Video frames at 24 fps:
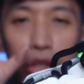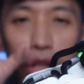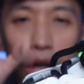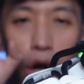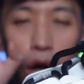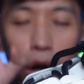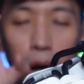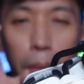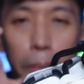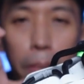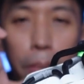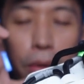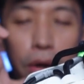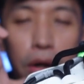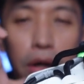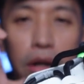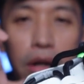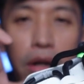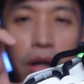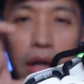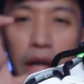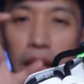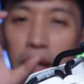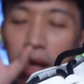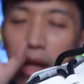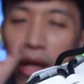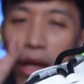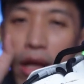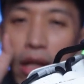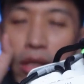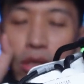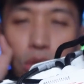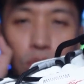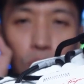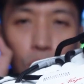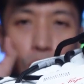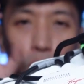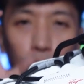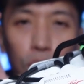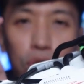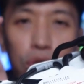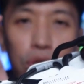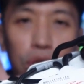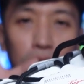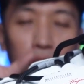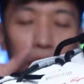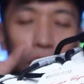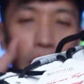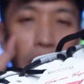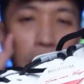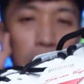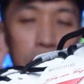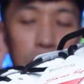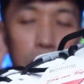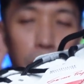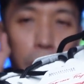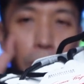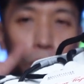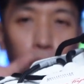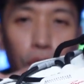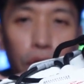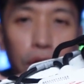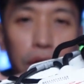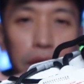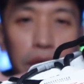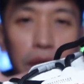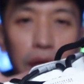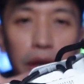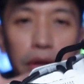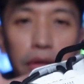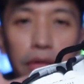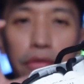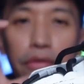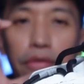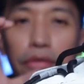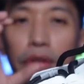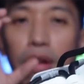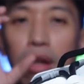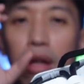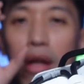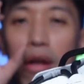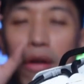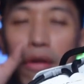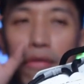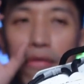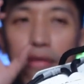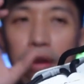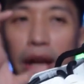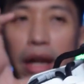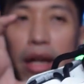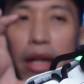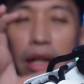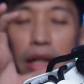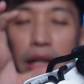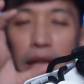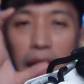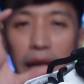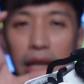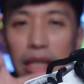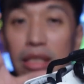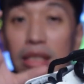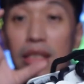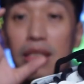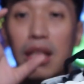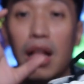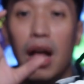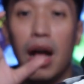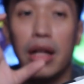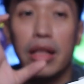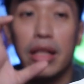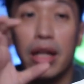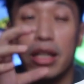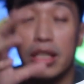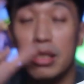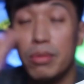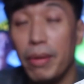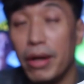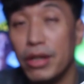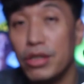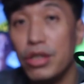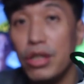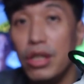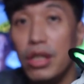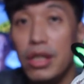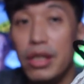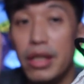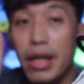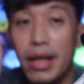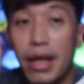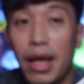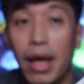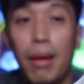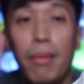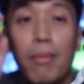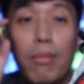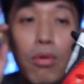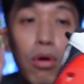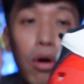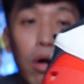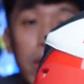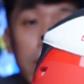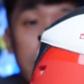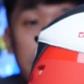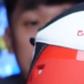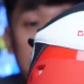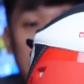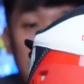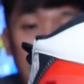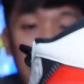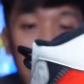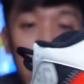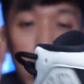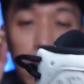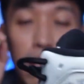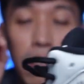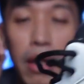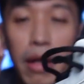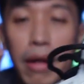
the upper. It's ultra supportive, very nice lockdown, especially the Game One mid.